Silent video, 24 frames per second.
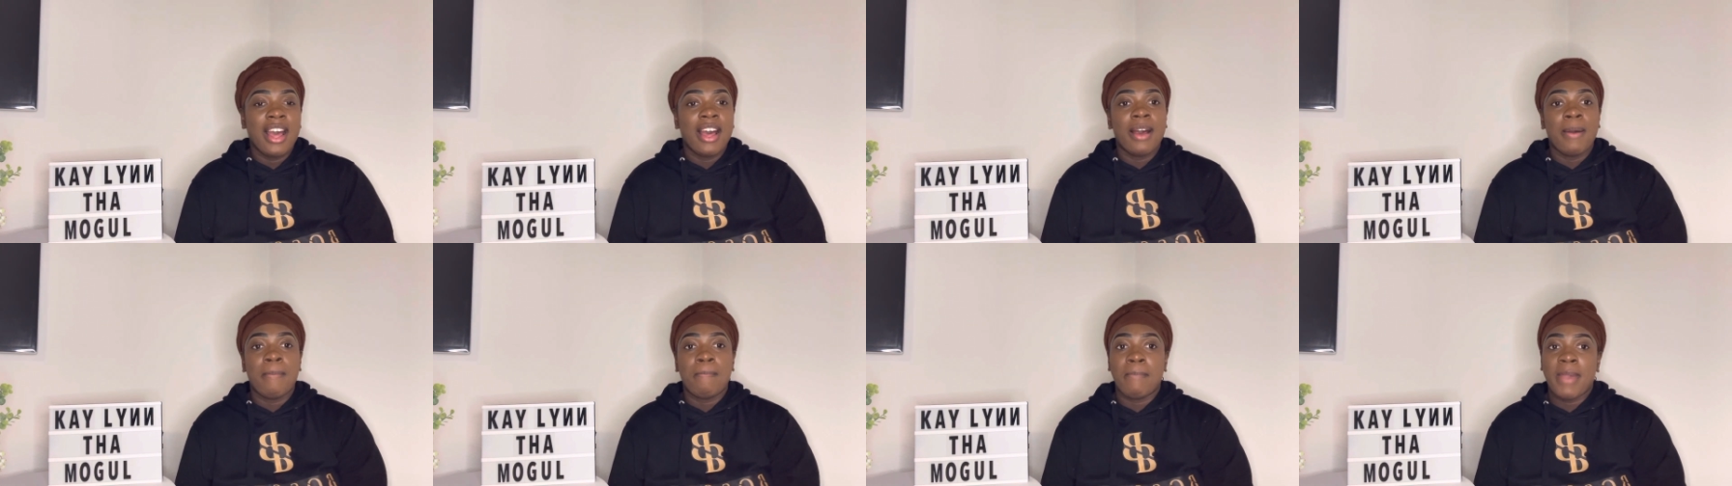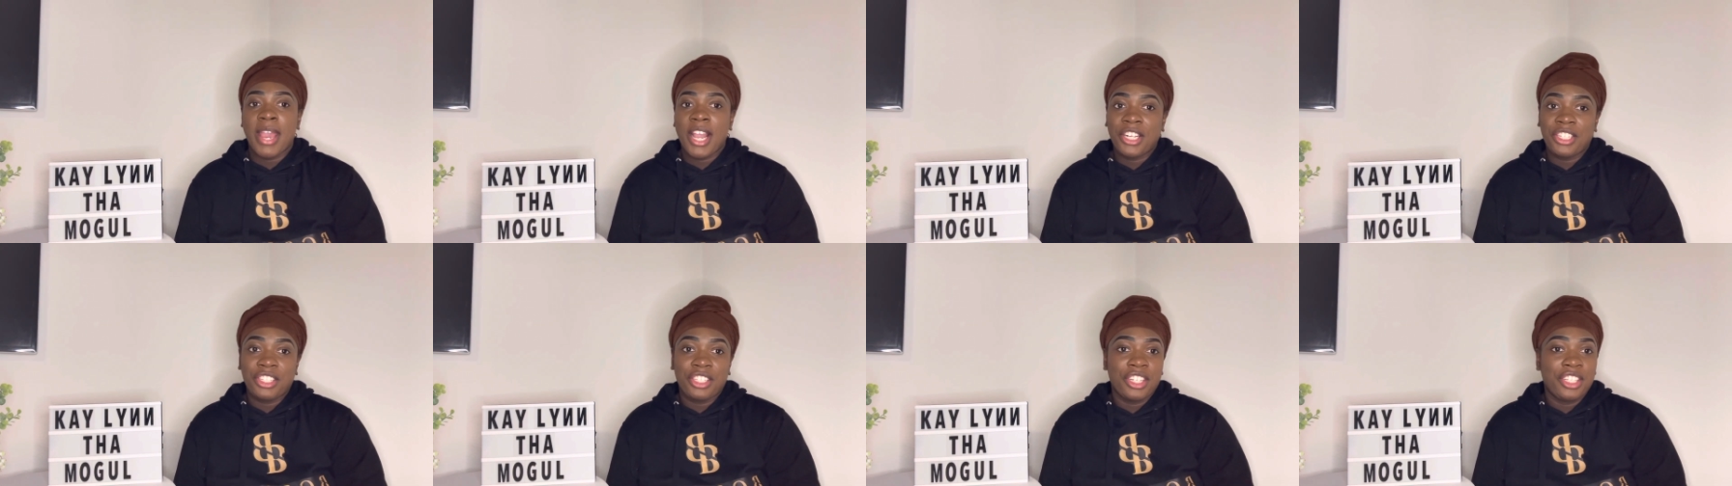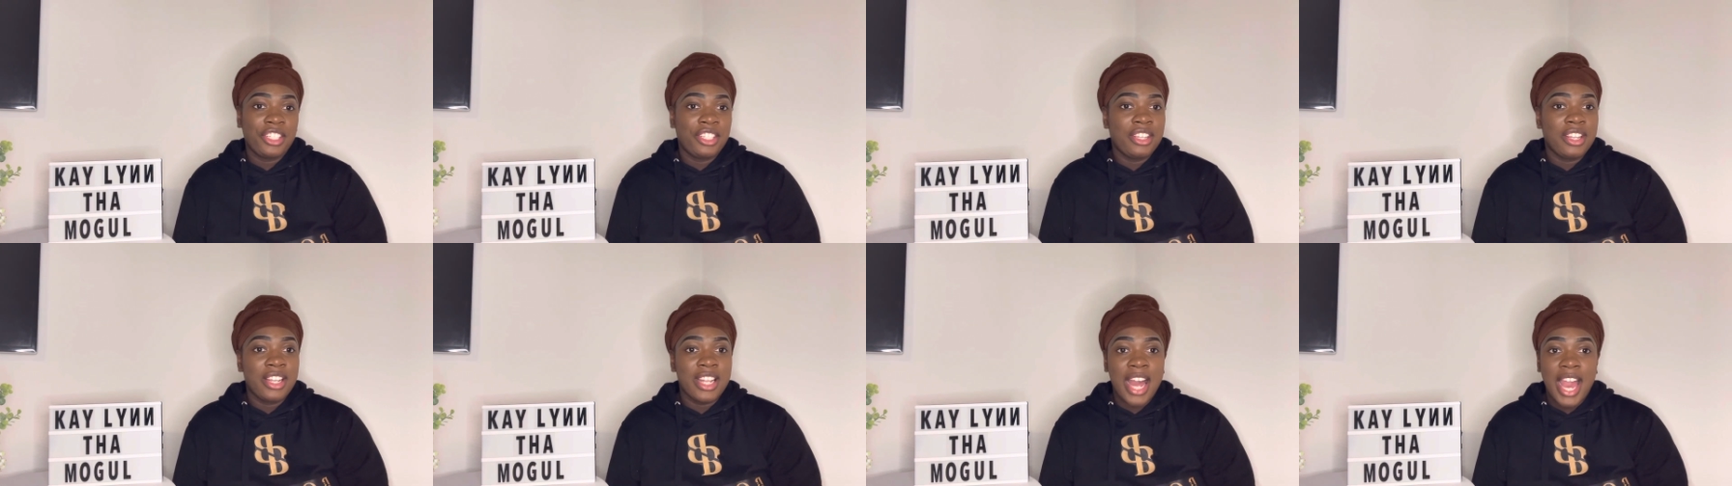Make sure
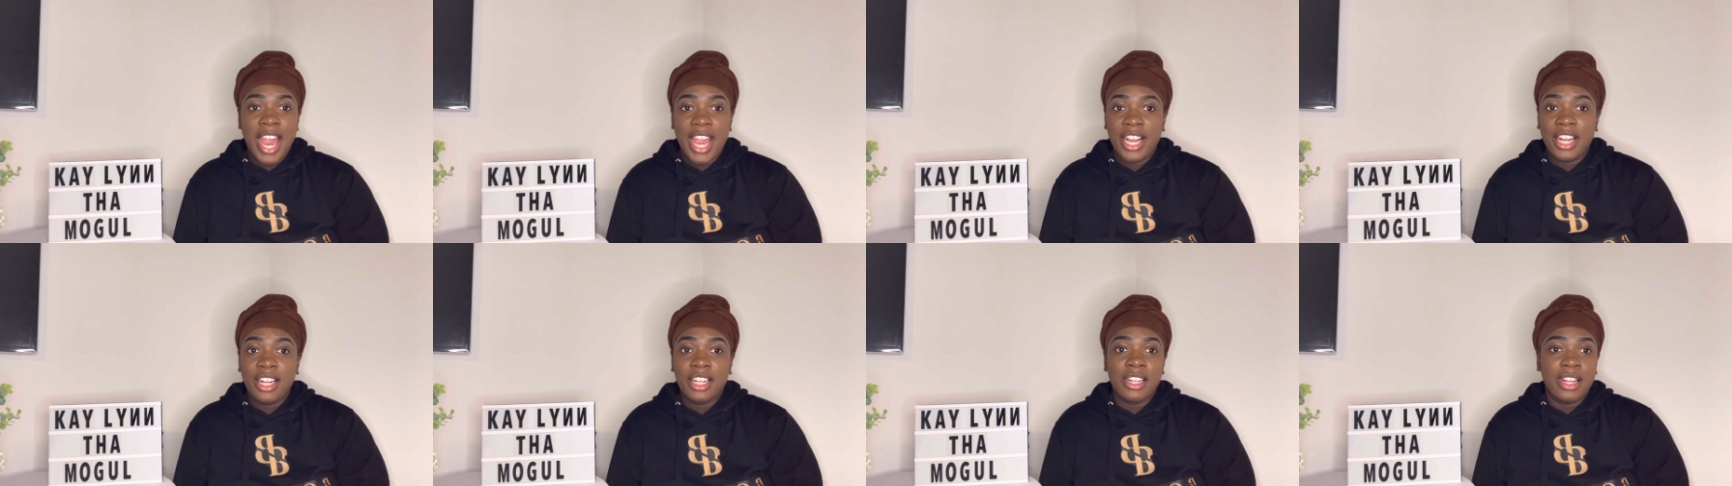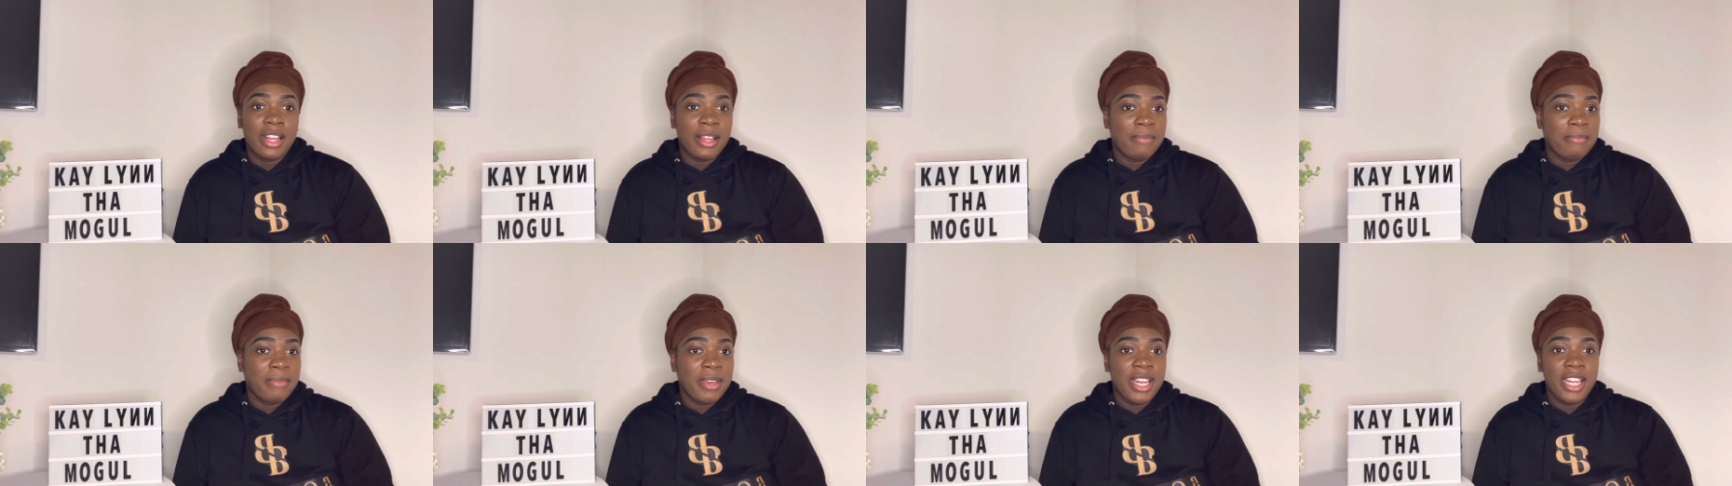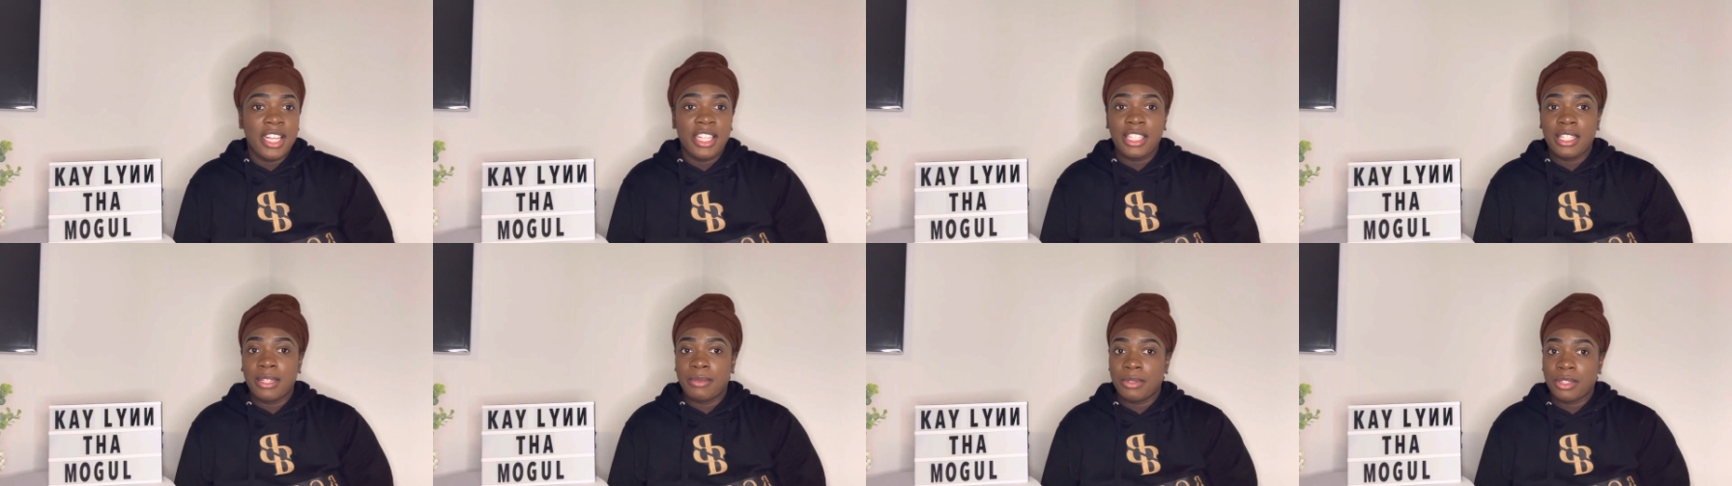you like, comment,
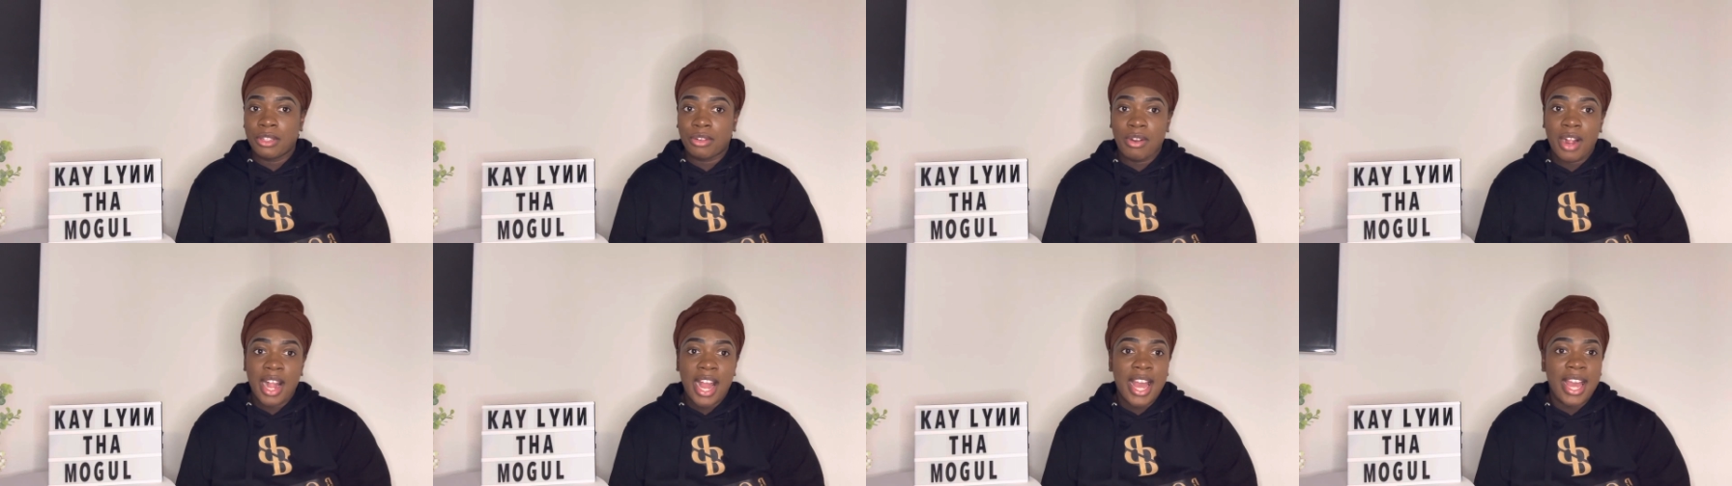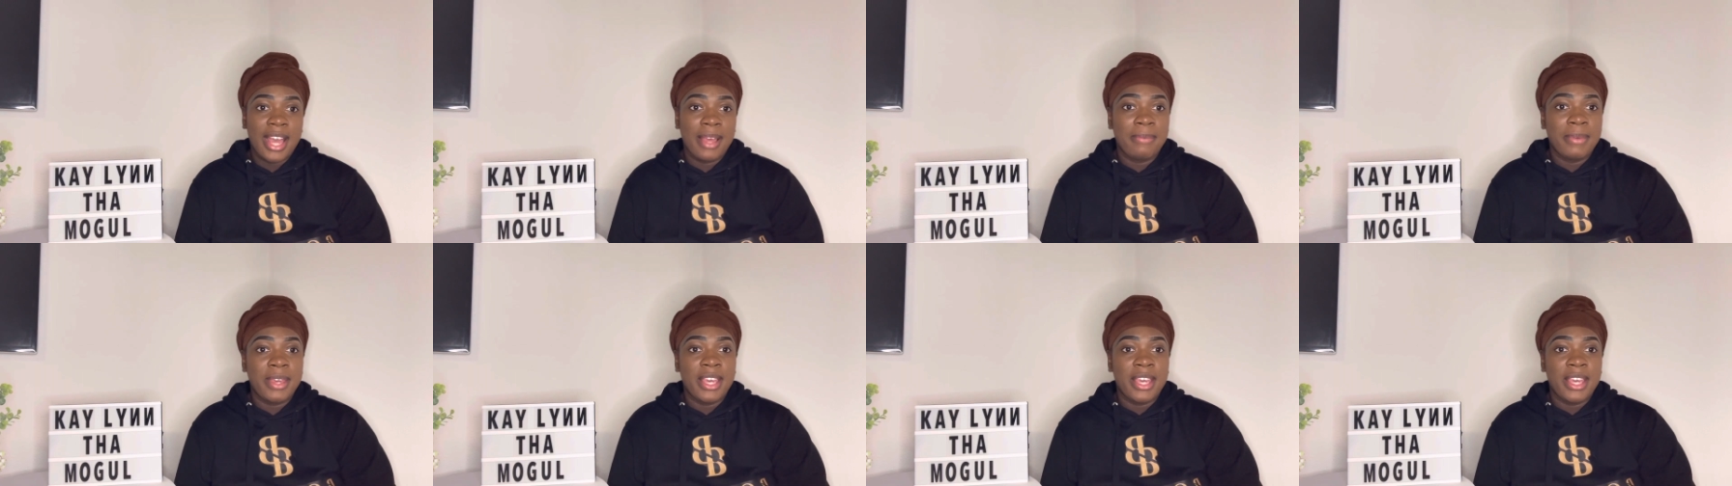and subscribe.